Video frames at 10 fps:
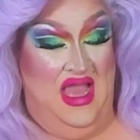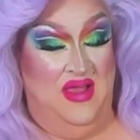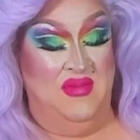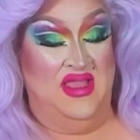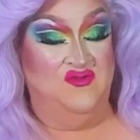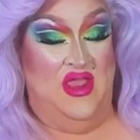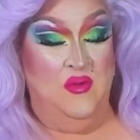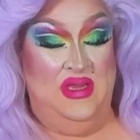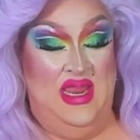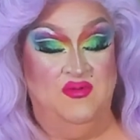My drag
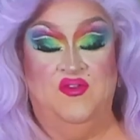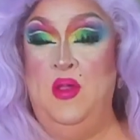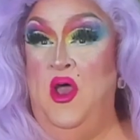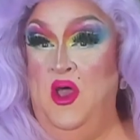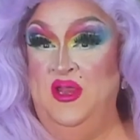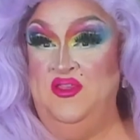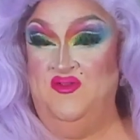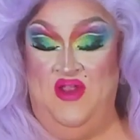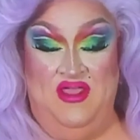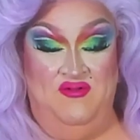queen names from Holland's
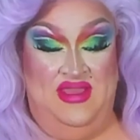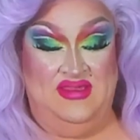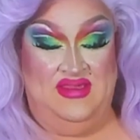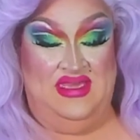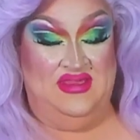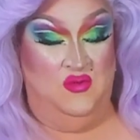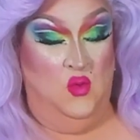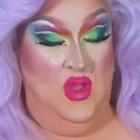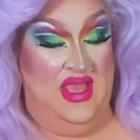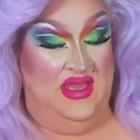Drag Race Season
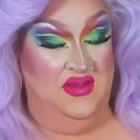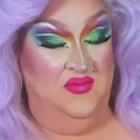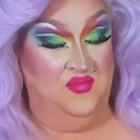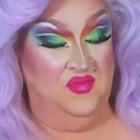1.